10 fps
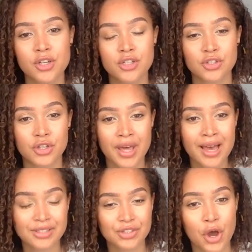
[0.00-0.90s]
So
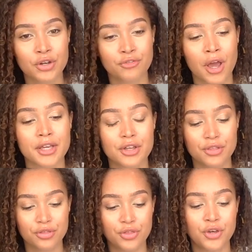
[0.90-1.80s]
that's kind of like
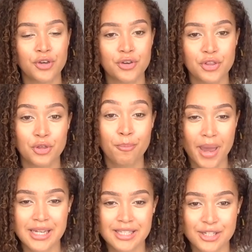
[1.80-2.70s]
the
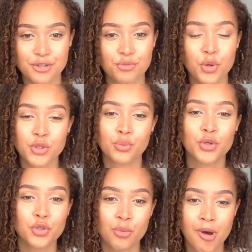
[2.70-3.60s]
basis of what you
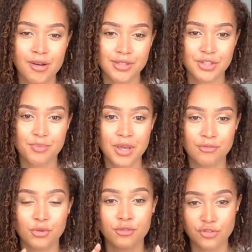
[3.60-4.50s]
want your mask to be
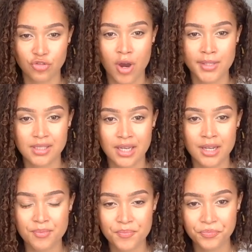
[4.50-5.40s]
if you have dry
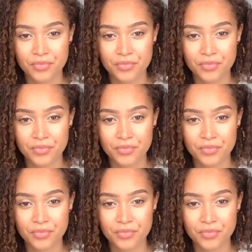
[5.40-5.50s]
skin.